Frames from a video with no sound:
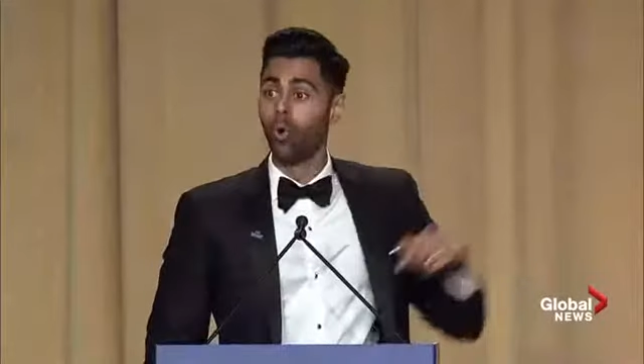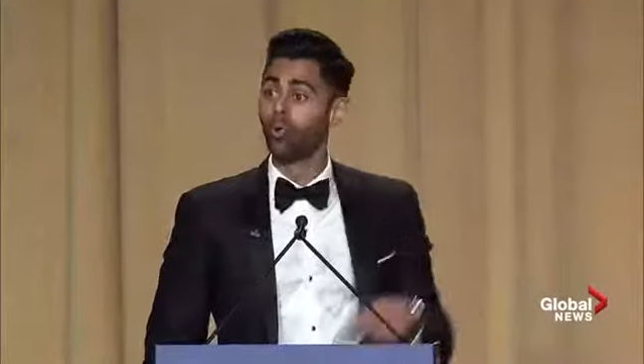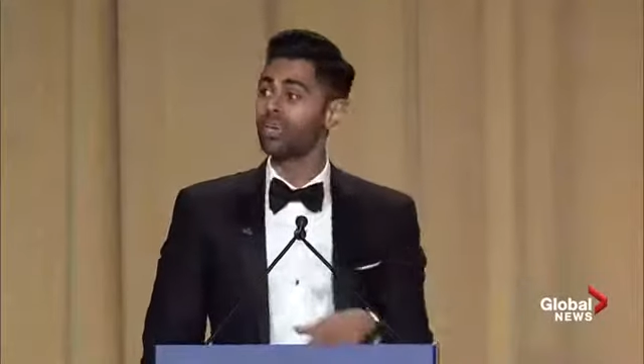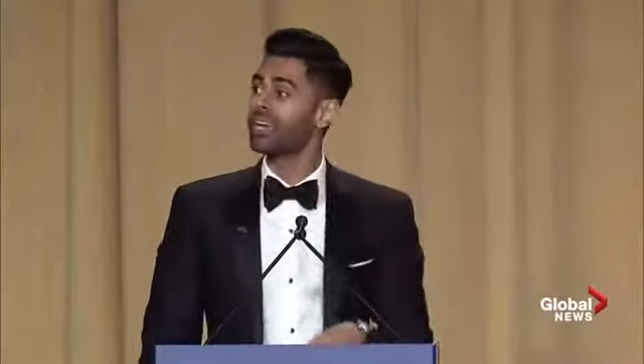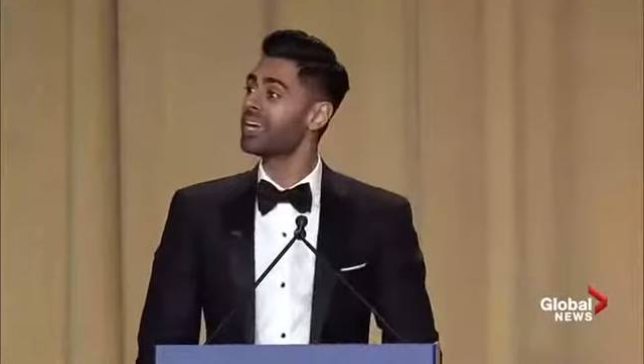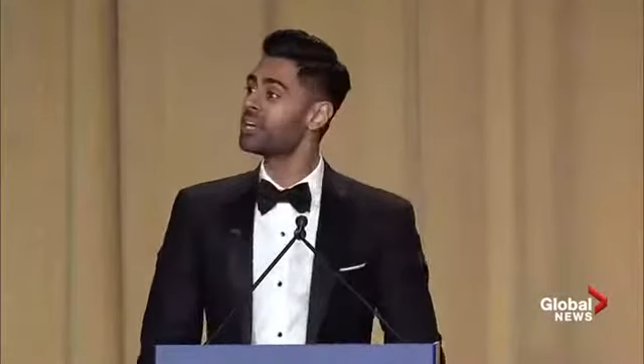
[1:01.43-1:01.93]

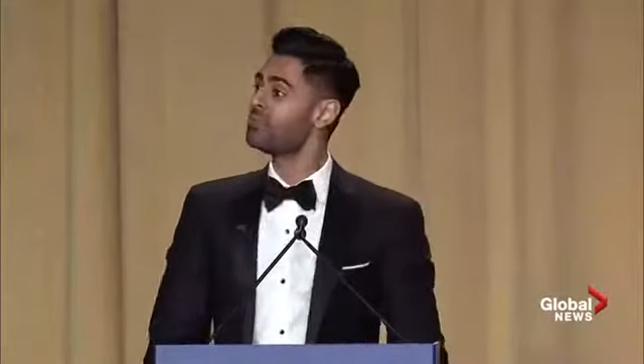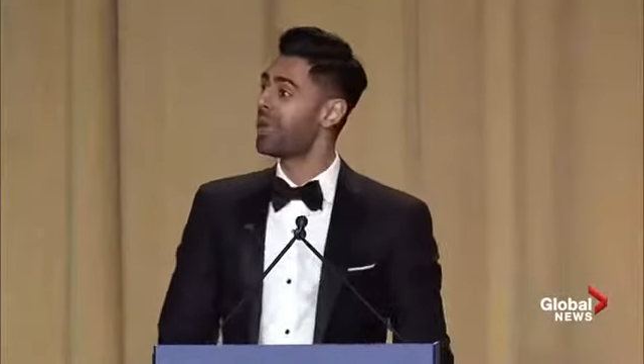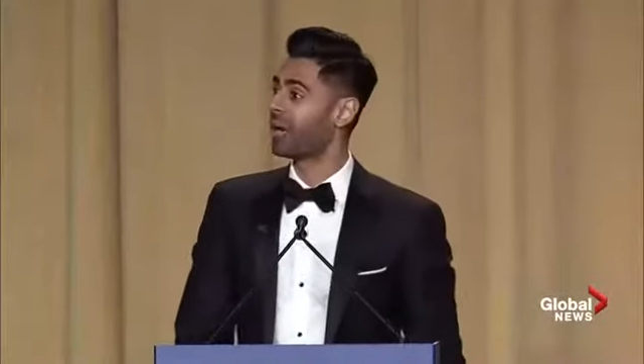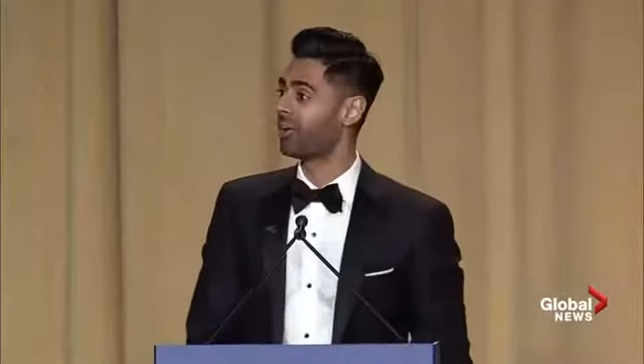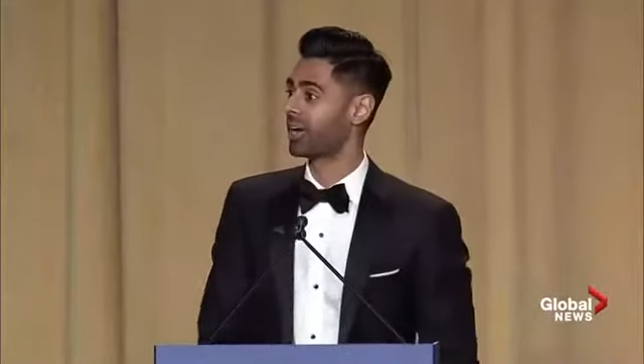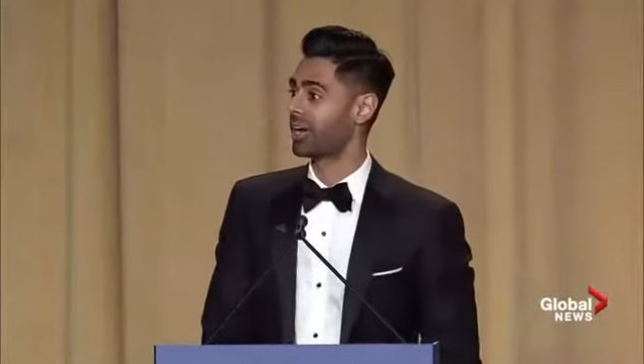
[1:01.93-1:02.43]
only in
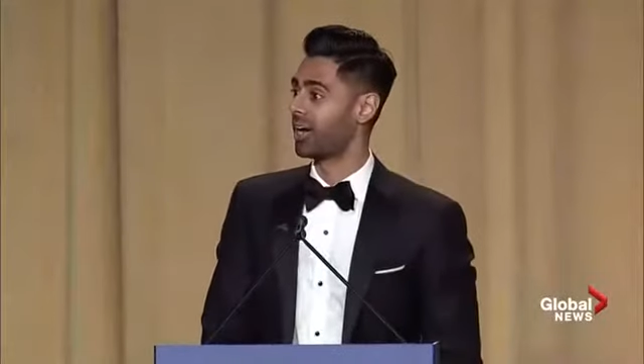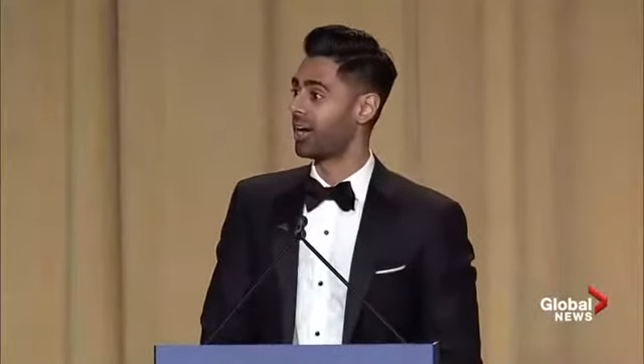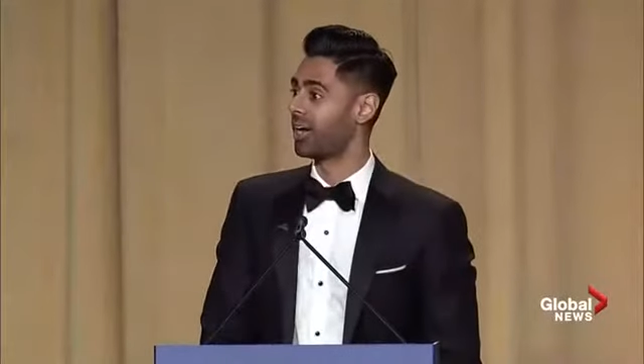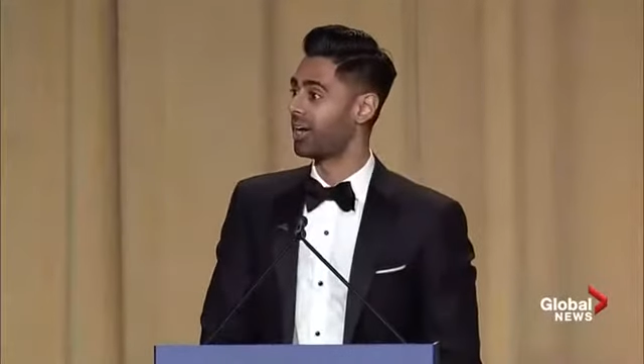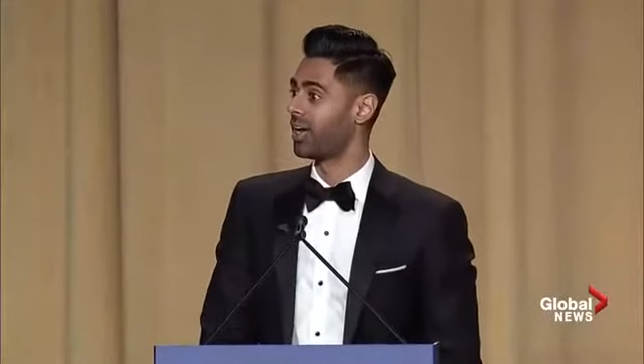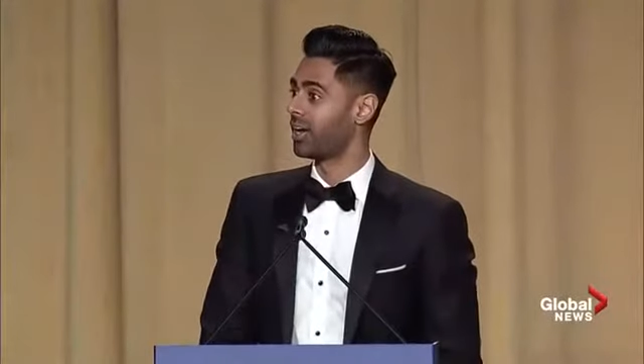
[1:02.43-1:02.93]

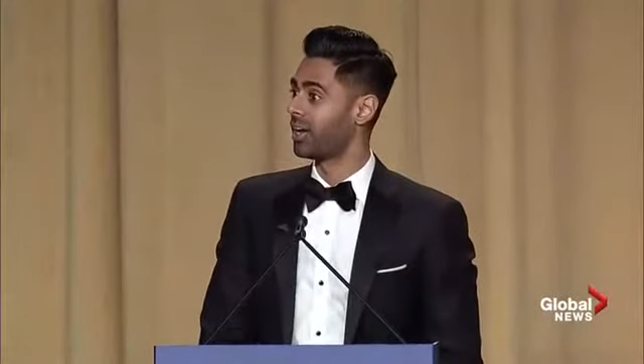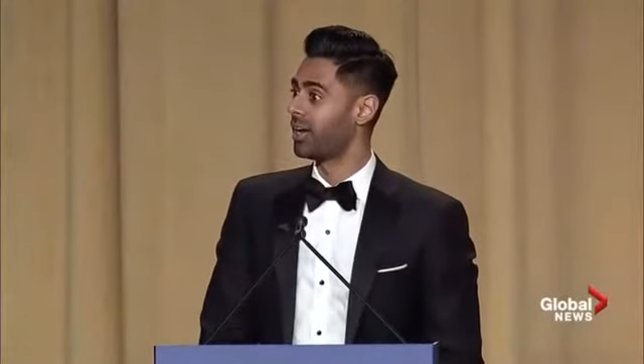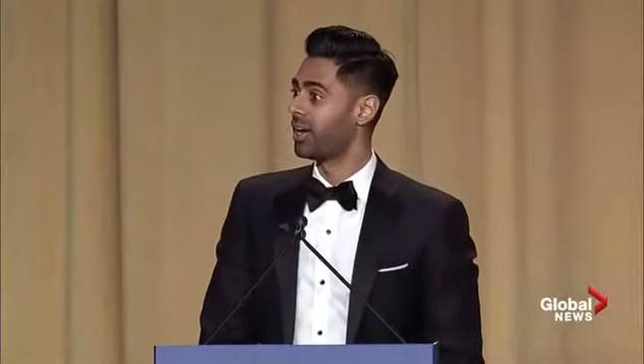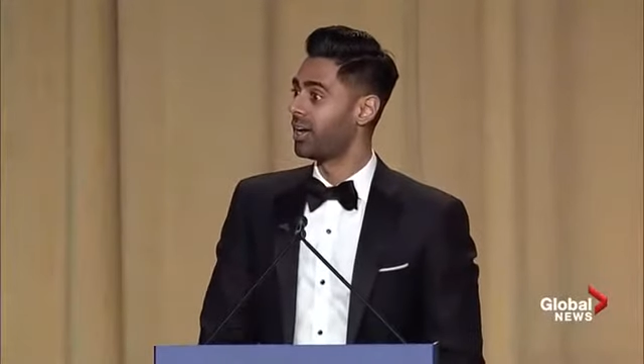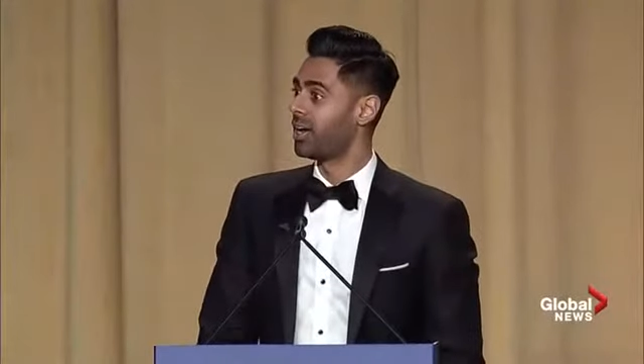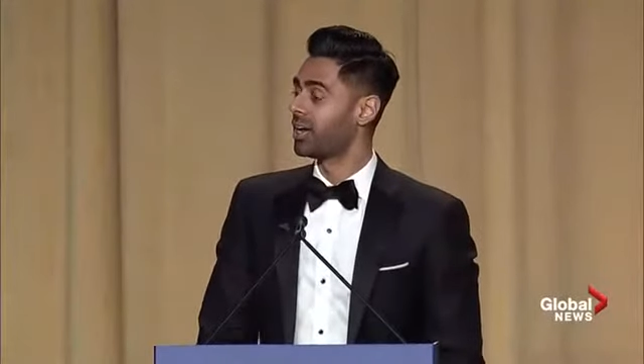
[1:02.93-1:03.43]
America
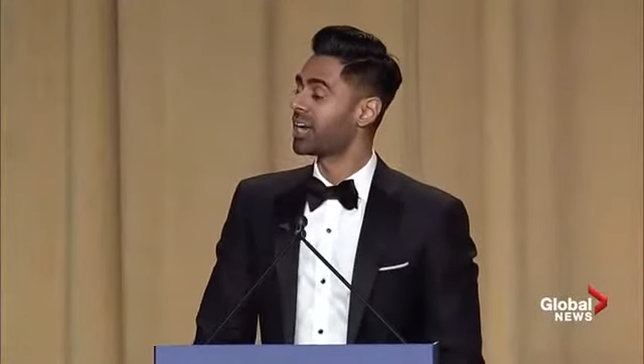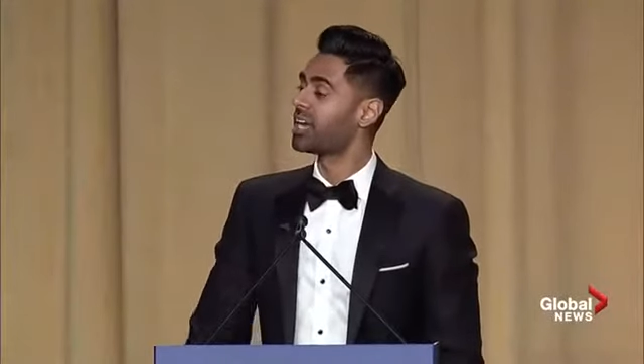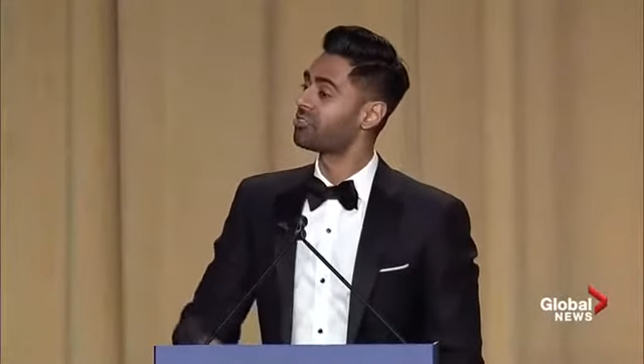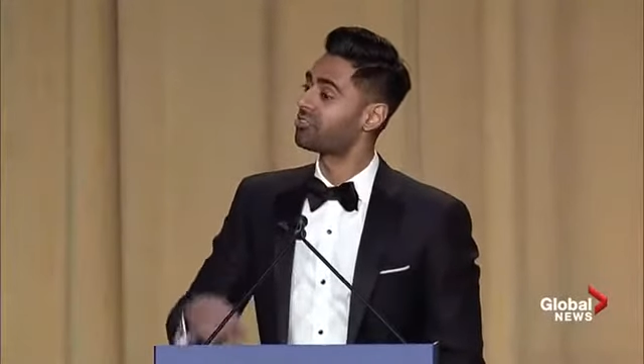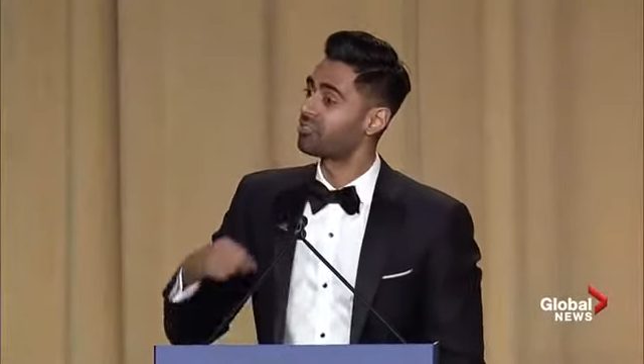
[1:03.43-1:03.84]
can